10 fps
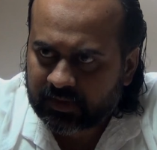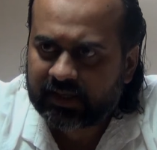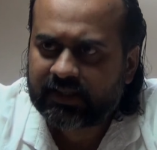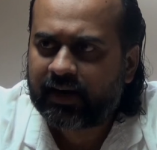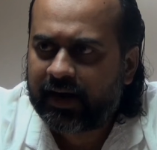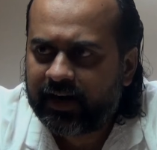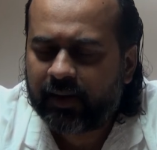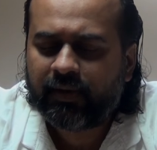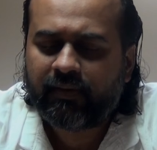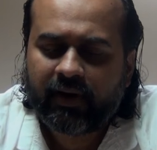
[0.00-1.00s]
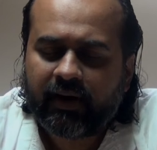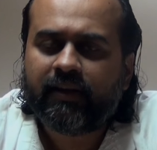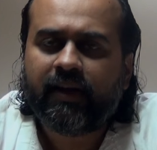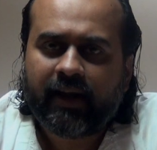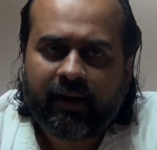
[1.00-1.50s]
It's a random event
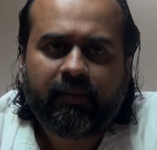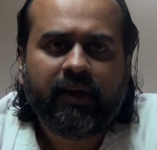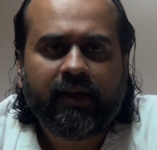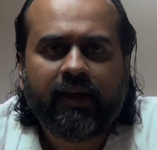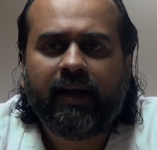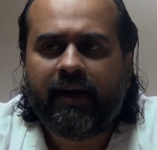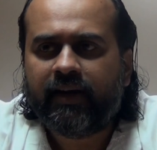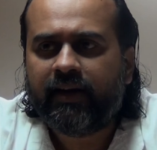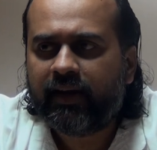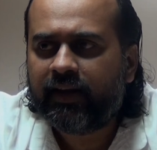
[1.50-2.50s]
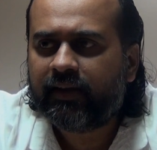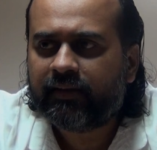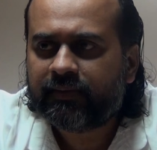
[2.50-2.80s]
that I am taking IIT Delhi.